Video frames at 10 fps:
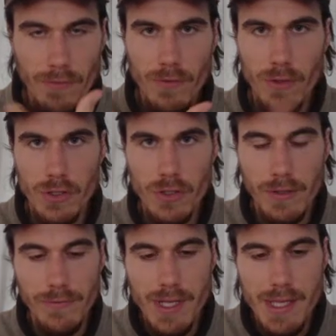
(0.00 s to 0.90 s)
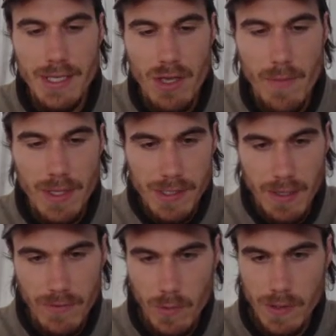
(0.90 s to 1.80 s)
Of course, you can read these comments
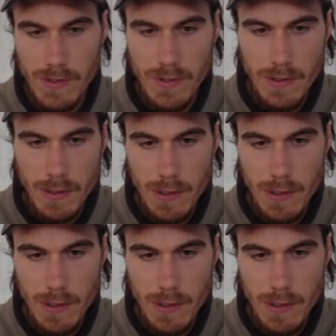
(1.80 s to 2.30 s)
afterwards.